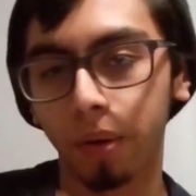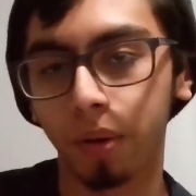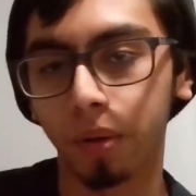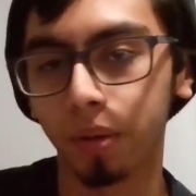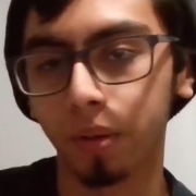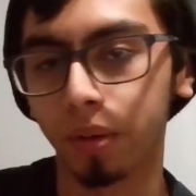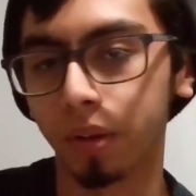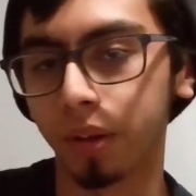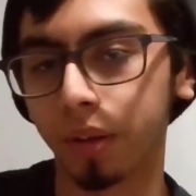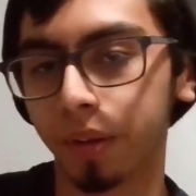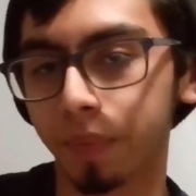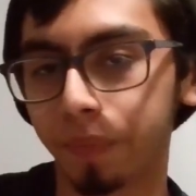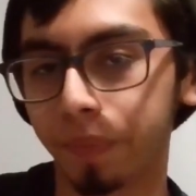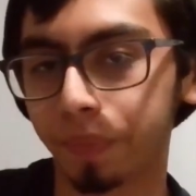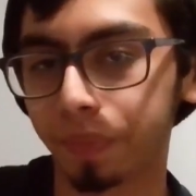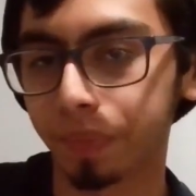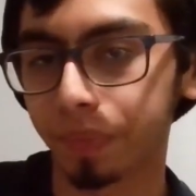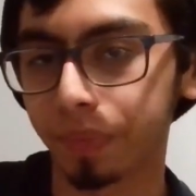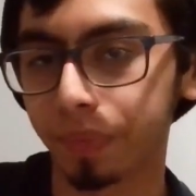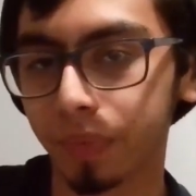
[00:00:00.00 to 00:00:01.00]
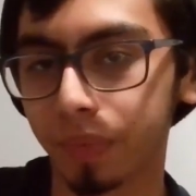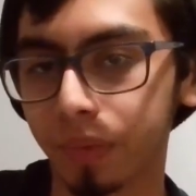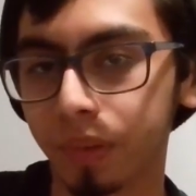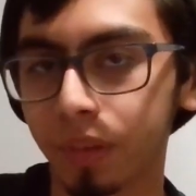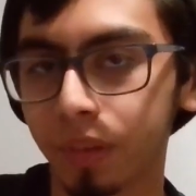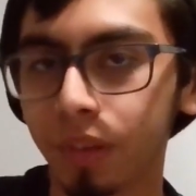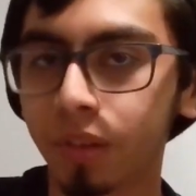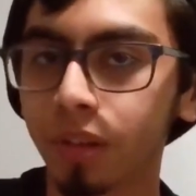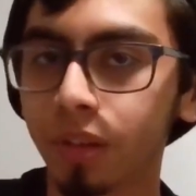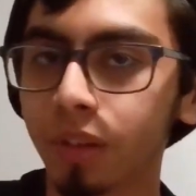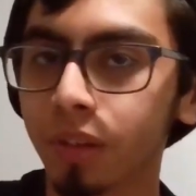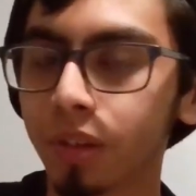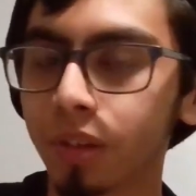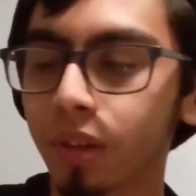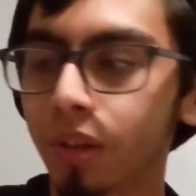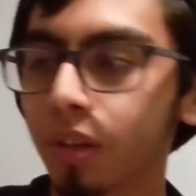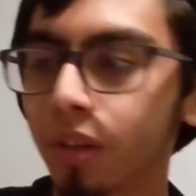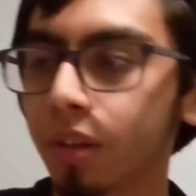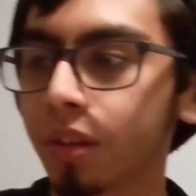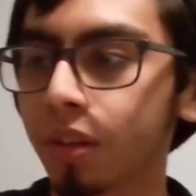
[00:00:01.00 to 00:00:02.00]
like, this is
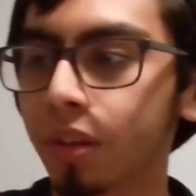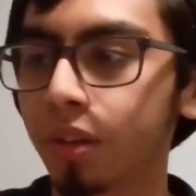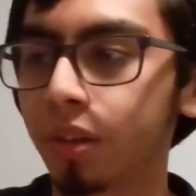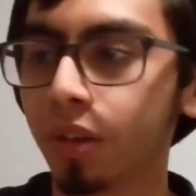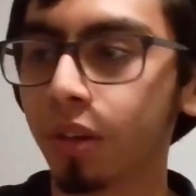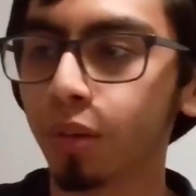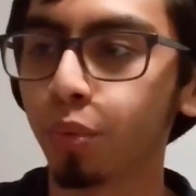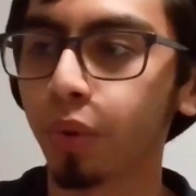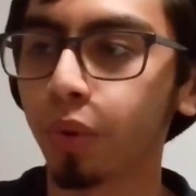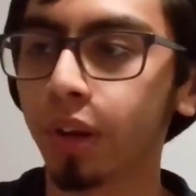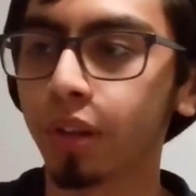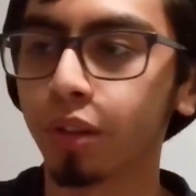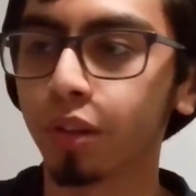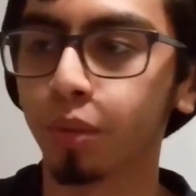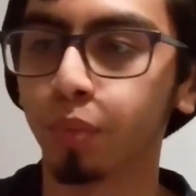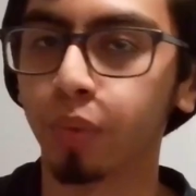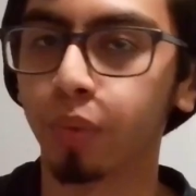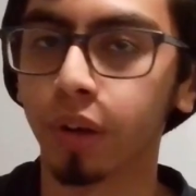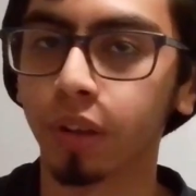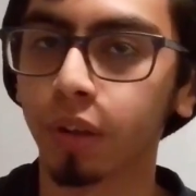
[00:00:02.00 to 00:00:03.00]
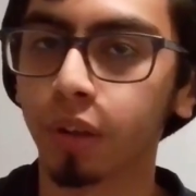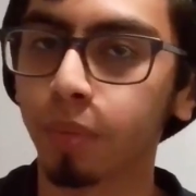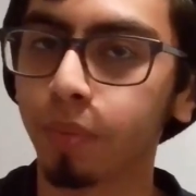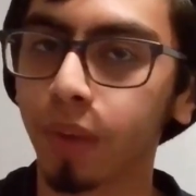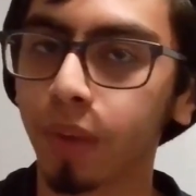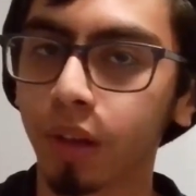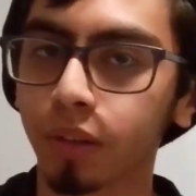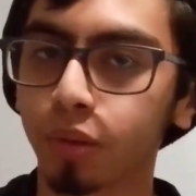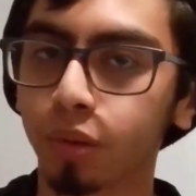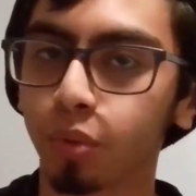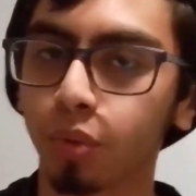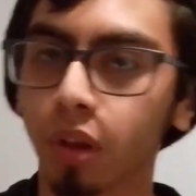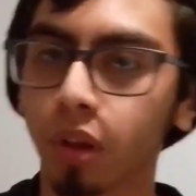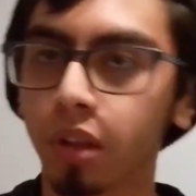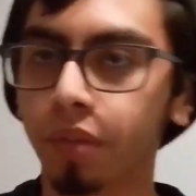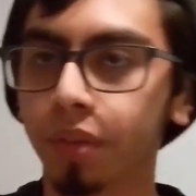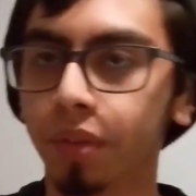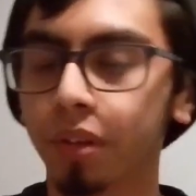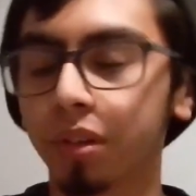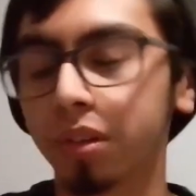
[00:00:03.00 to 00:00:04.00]
a good way to bring them back to
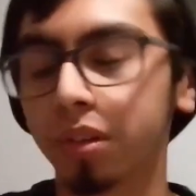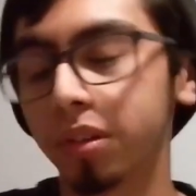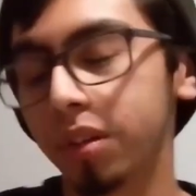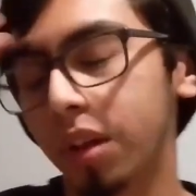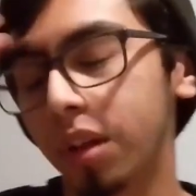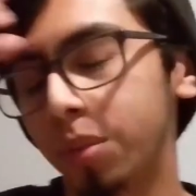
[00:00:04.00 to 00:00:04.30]
relevance.